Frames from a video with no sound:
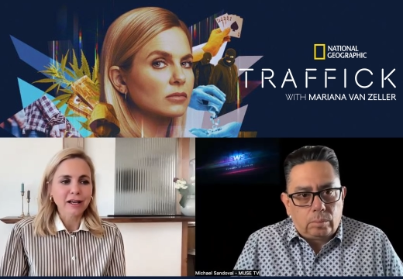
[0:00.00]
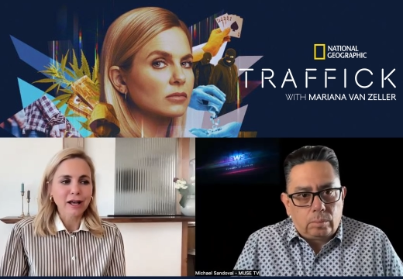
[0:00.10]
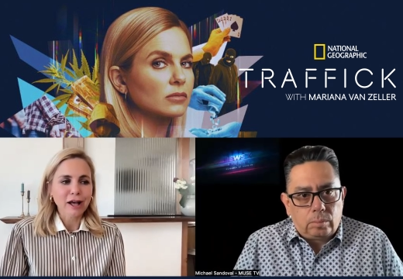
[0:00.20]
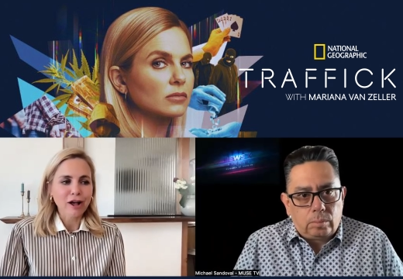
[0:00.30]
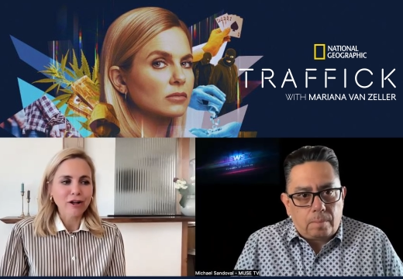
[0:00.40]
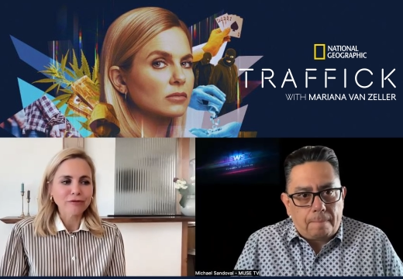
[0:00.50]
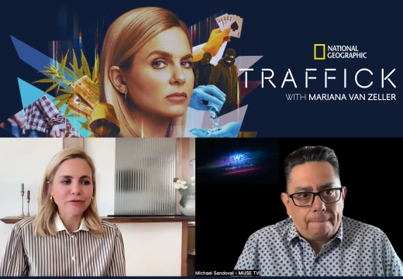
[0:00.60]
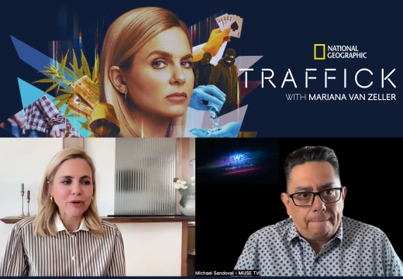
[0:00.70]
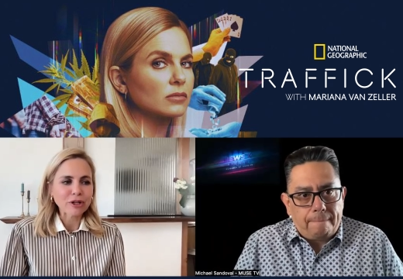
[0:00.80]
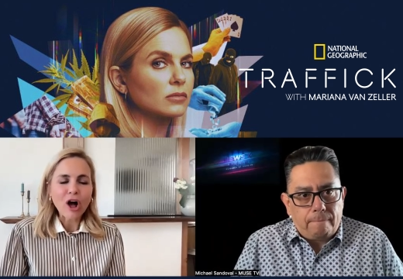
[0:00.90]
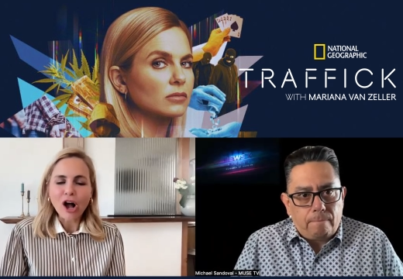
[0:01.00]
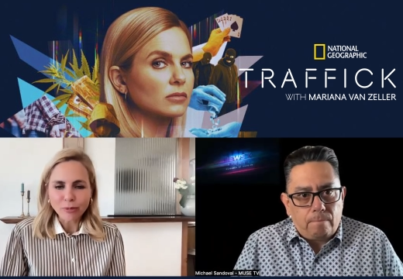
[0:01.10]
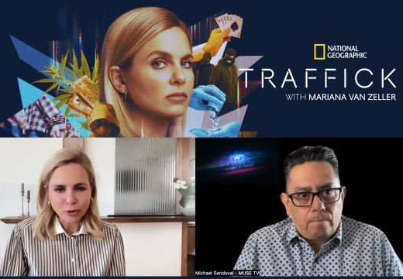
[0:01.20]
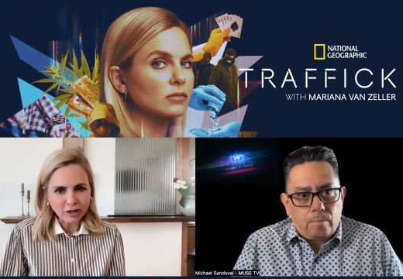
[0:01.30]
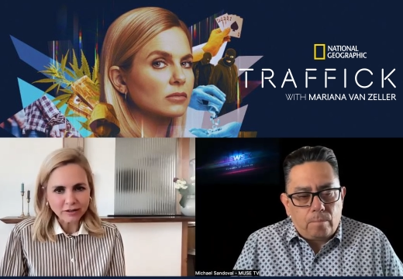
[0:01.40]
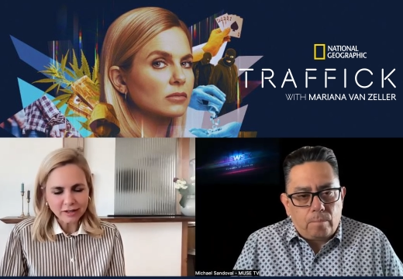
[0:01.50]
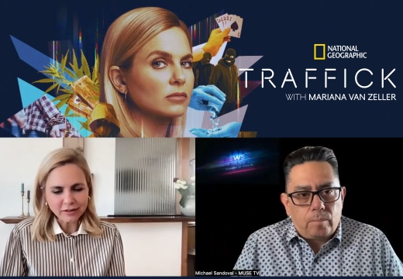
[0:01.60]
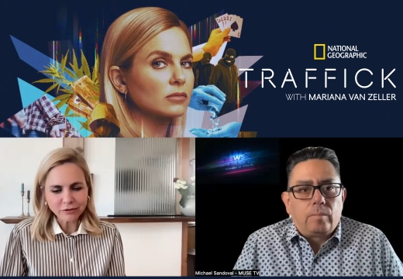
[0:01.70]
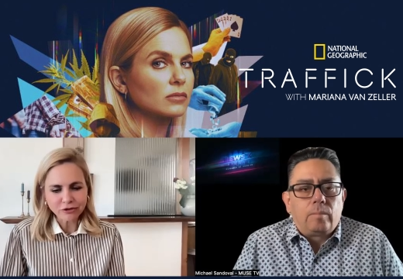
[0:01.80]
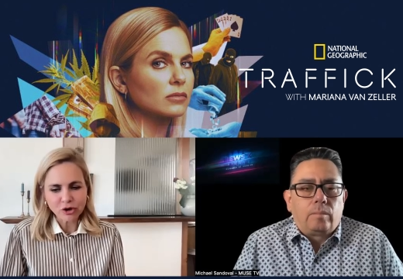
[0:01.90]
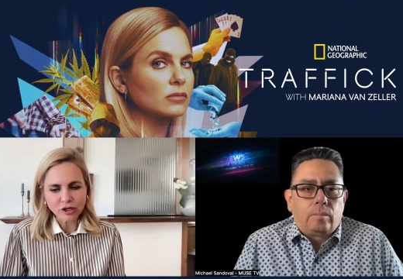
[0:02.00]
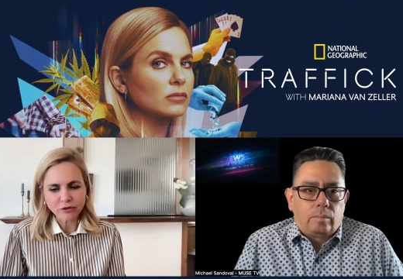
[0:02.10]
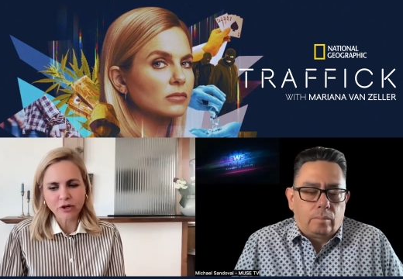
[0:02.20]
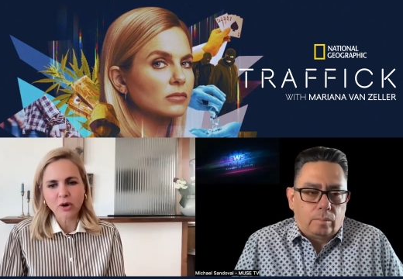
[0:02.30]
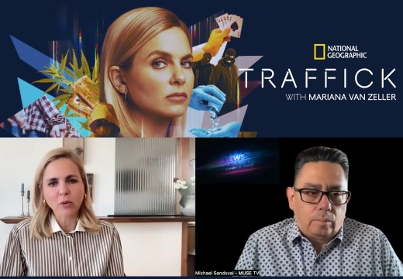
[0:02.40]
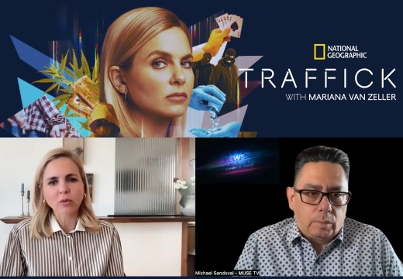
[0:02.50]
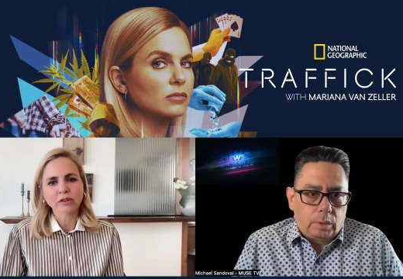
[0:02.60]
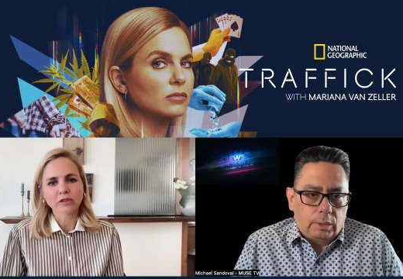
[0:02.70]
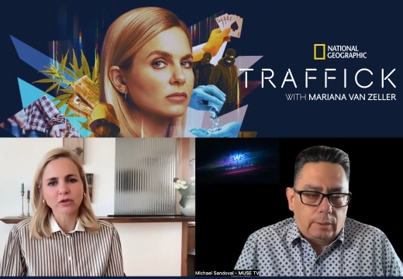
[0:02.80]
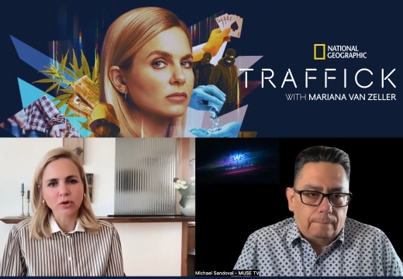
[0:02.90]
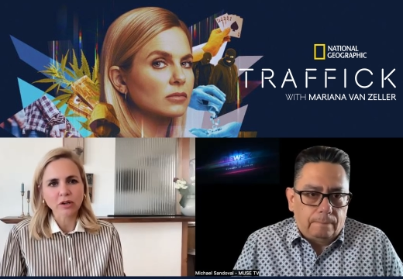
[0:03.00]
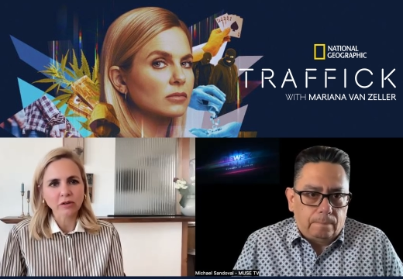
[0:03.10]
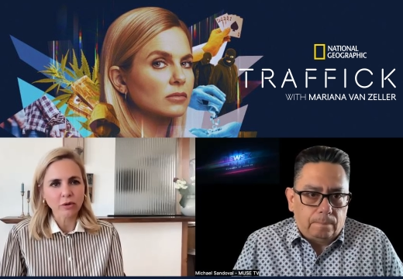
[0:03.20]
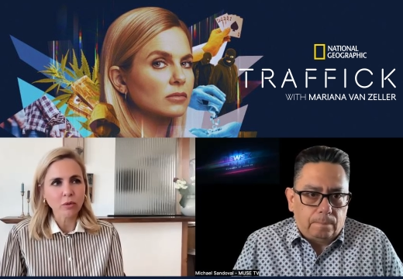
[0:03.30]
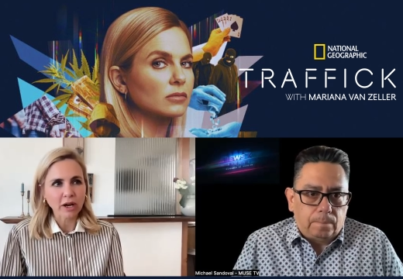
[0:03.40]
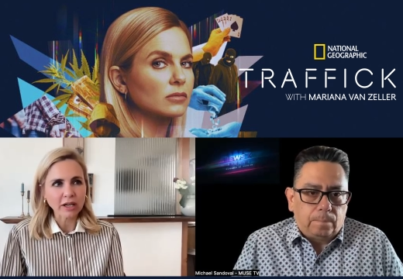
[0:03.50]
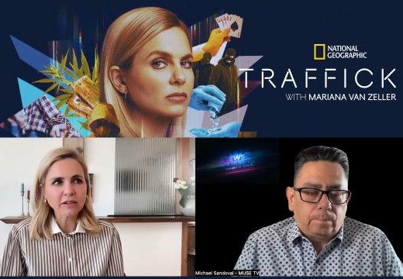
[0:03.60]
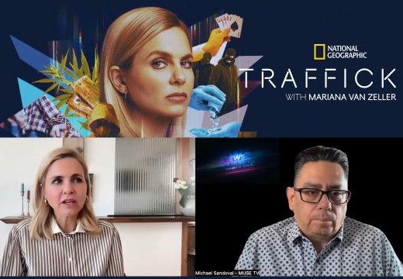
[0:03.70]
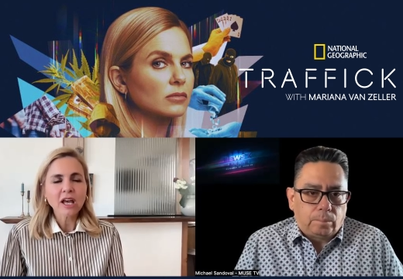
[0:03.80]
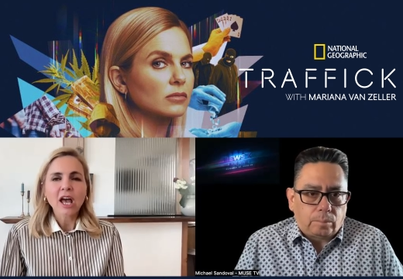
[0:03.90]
Speaker 1: uh, a very long process of trying to figure out what stories are right.